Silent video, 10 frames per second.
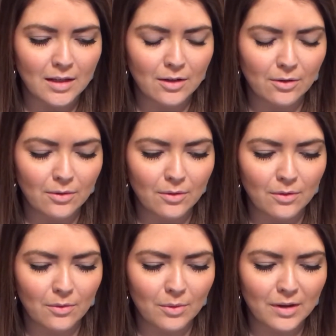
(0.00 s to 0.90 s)
You know,
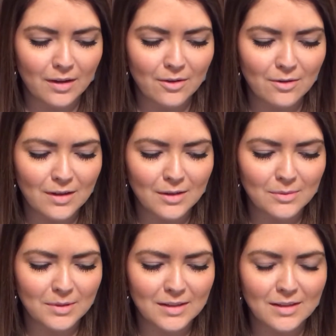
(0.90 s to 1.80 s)
one of the other things
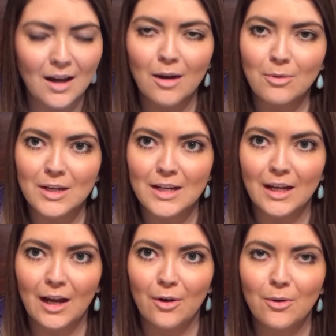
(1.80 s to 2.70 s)
was not
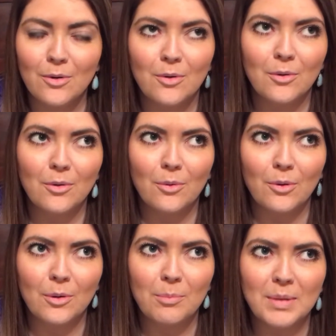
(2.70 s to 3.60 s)
working out,
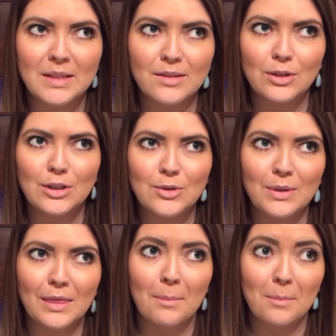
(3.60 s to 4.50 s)
or basically
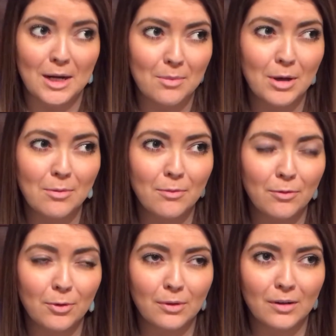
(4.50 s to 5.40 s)
doing the minimum
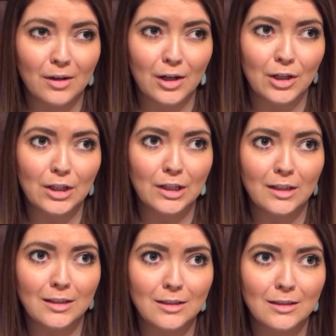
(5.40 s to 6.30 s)
for a
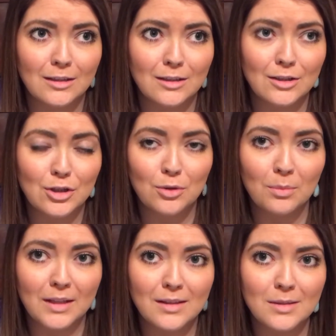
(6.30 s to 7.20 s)
good 2
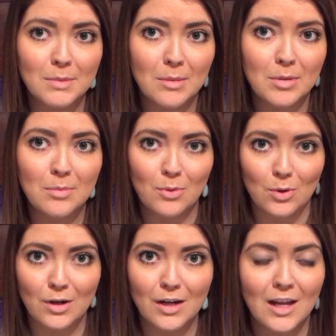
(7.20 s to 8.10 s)
months, maybe
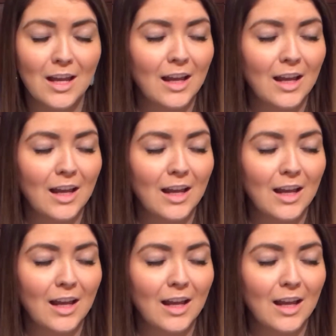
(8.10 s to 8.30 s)
more.